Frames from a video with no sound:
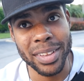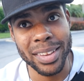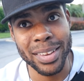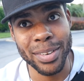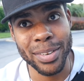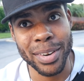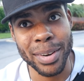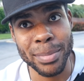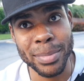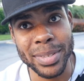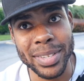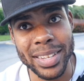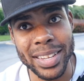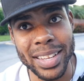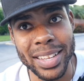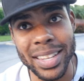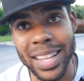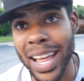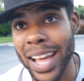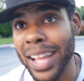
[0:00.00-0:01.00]
You know what I'm
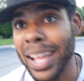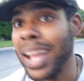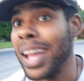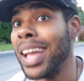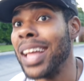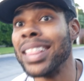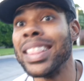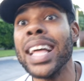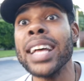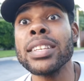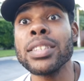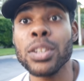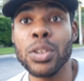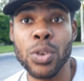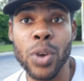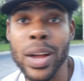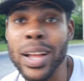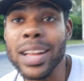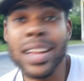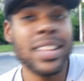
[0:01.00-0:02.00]
saying? Like that's
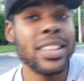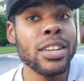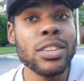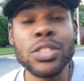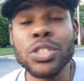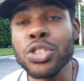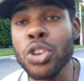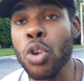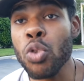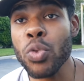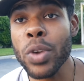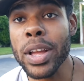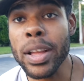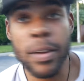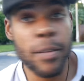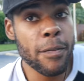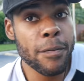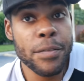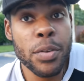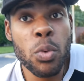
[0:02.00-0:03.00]
crazy. There's no
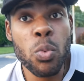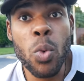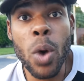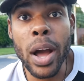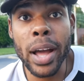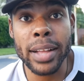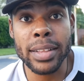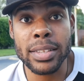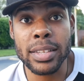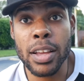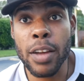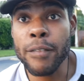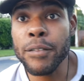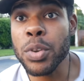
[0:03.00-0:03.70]
for what?